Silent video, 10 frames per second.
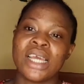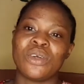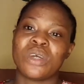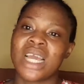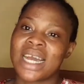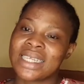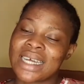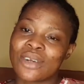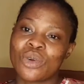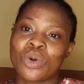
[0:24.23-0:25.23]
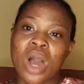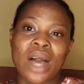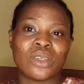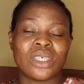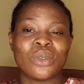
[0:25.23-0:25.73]
You guys, I don't know
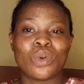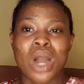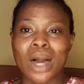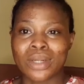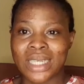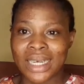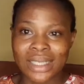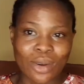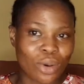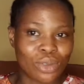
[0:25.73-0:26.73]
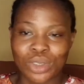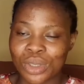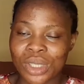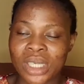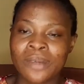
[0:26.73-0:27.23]
how they do outside the
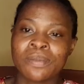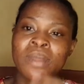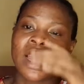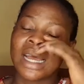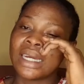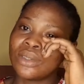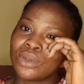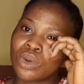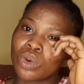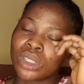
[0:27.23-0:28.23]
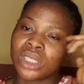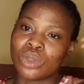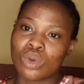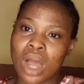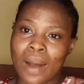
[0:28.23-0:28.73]
country. I don't know what they
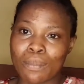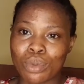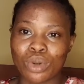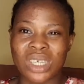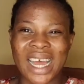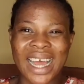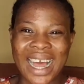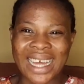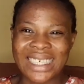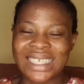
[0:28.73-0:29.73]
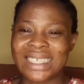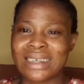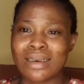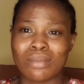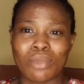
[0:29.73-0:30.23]
do abroad. I had
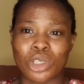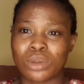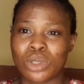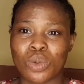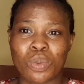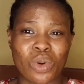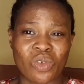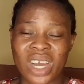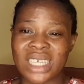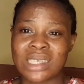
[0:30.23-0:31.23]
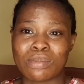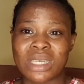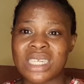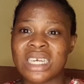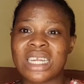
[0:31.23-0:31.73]
hospital provides
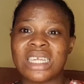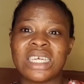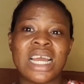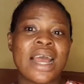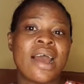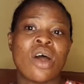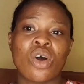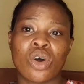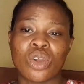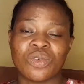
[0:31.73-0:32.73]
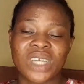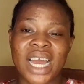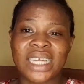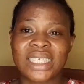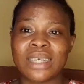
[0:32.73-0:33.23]
basically all of the
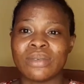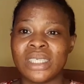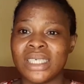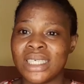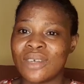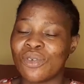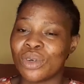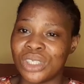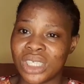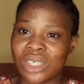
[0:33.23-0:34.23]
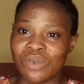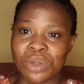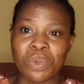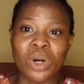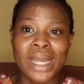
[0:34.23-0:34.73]
items they need for delivery,
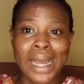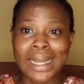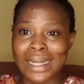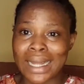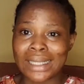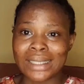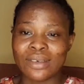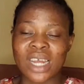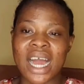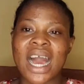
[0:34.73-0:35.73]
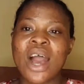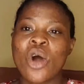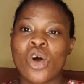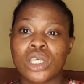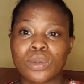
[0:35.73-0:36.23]
but here in Nigeria,
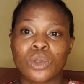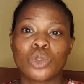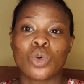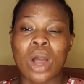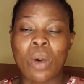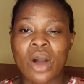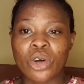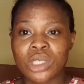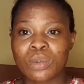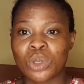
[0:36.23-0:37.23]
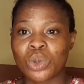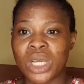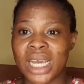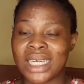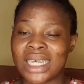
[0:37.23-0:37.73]
our hospital
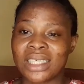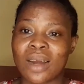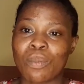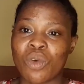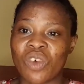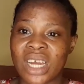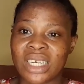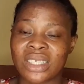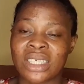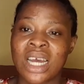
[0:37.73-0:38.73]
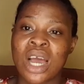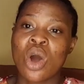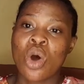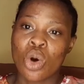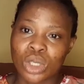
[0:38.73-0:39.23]
here in Nigeria provided
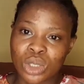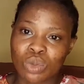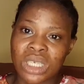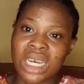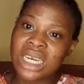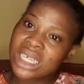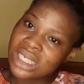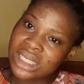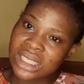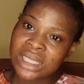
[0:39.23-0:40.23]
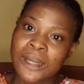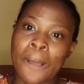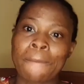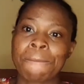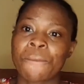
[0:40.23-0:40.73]
us with list
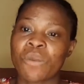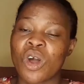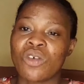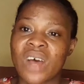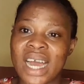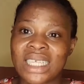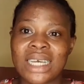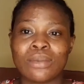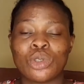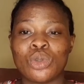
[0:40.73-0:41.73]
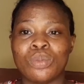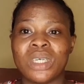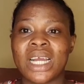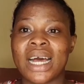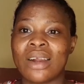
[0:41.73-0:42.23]
of items to
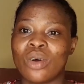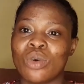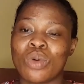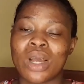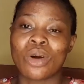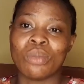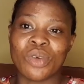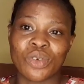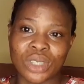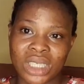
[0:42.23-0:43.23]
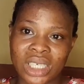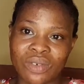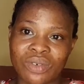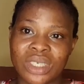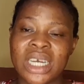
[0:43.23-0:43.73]
bring along when coming for
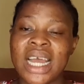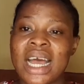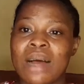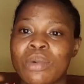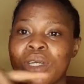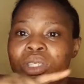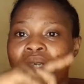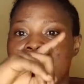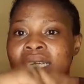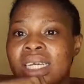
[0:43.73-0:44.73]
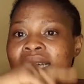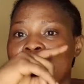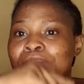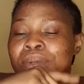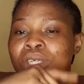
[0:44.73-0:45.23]
delivery. I'm going to link a
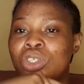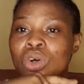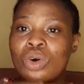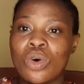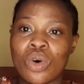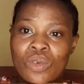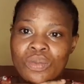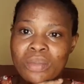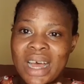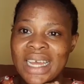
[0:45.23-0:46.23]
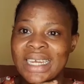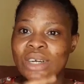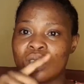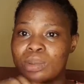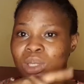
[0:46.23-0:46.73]
picture of my
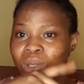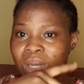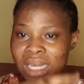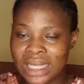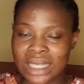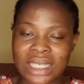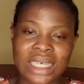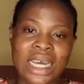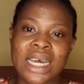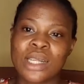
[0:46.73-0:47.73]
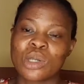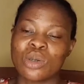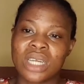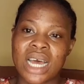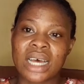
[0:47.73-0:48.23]
hospital list, so
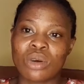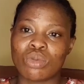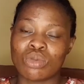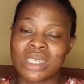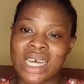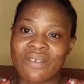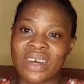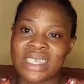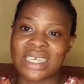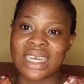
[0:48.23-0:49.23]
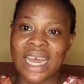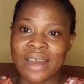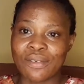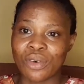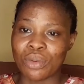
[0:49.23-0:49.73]
that will serve as a
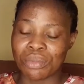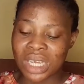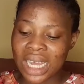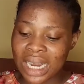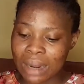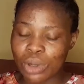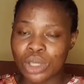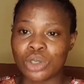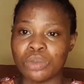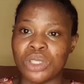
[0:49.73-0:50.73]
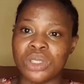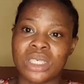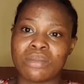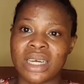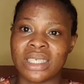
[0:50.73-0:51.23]
guide for me, and I'm going to be
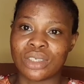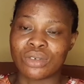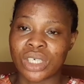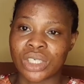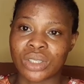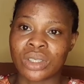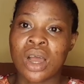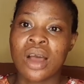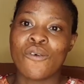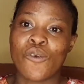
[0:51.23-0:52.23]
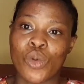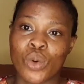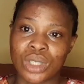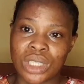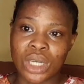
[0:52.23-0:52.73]
using my discretion
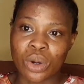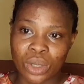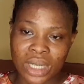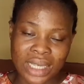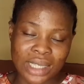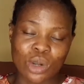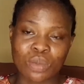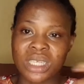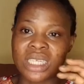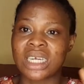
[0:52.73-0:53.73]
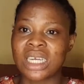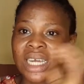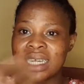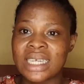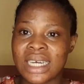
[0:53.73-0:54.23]
for the order. So basically,
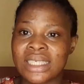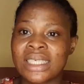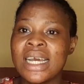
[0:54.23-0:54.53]
let's get